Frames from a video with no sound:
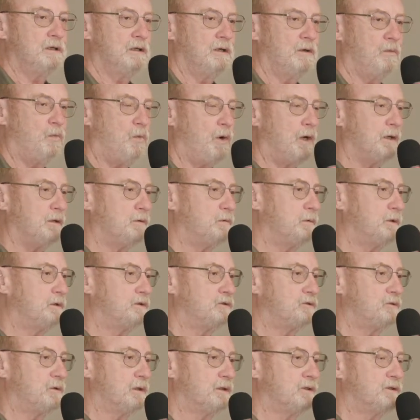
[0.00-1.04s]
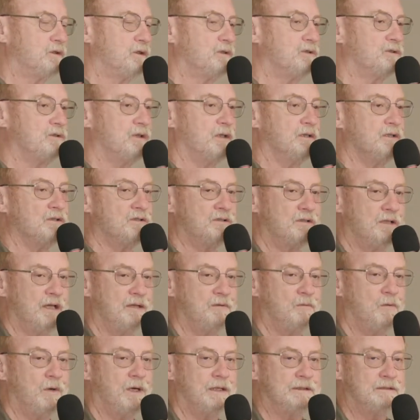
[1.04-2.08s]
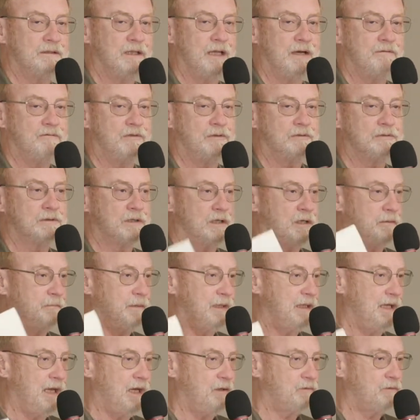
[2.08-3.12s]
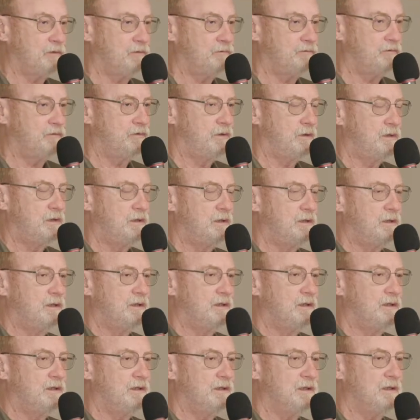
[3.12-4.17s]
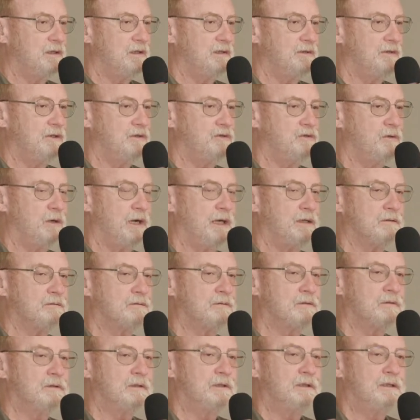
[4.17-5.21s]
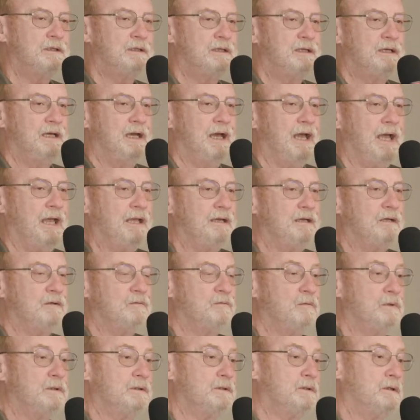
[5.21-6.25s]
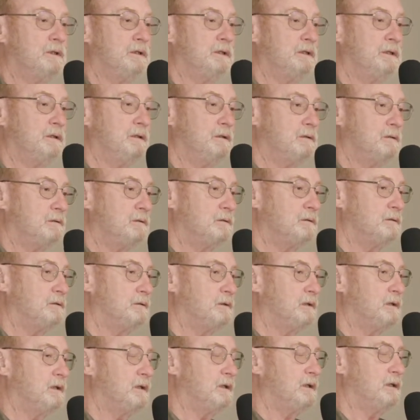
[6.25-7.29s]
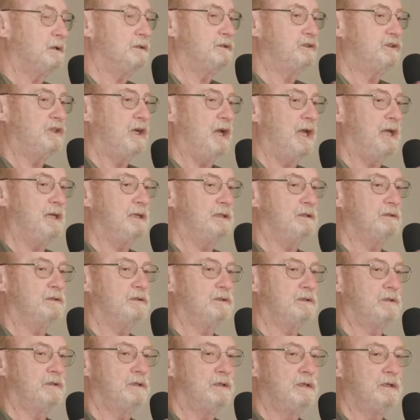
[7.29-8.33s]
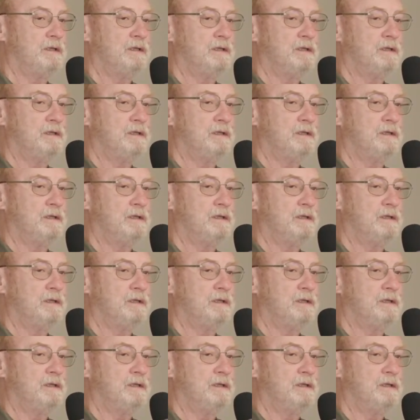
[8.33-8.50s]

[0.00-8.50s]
water restrictions on the statewide level coming out of the drought. And it really changed